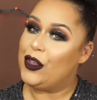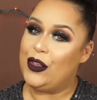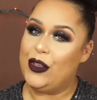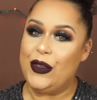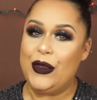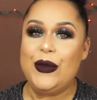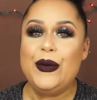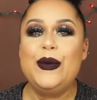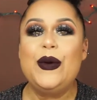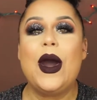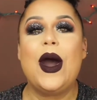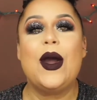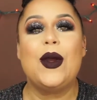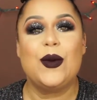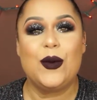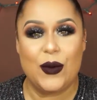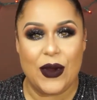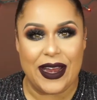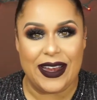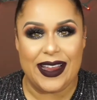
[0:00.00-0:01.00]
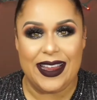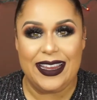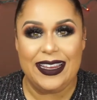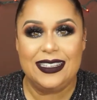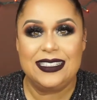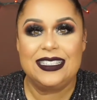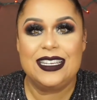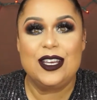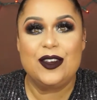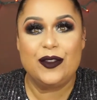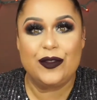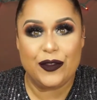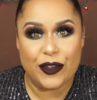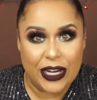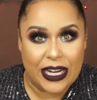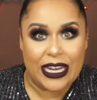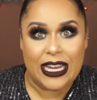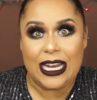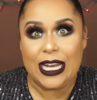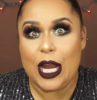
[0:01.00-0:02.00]
you are ready to
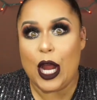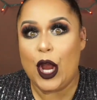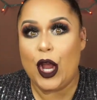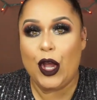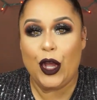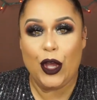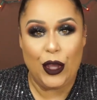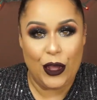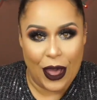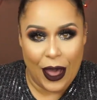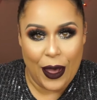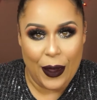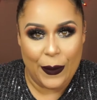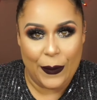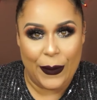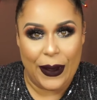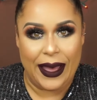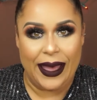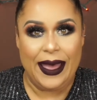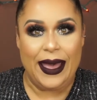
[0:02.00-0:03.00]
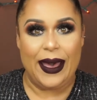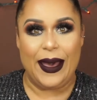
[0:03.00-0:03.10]
freaking go.